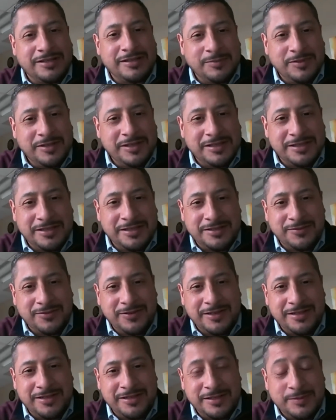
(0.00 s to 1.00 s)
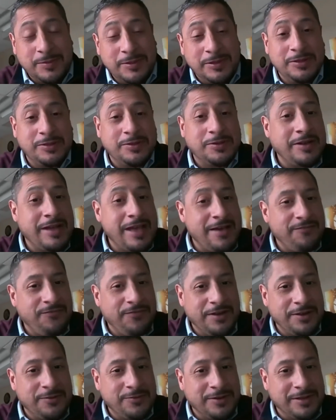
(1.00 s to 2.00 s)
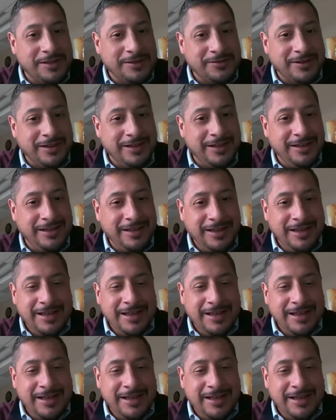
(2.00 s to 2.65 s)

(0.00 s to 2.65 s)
some of these situations. But you could have fun with it, right?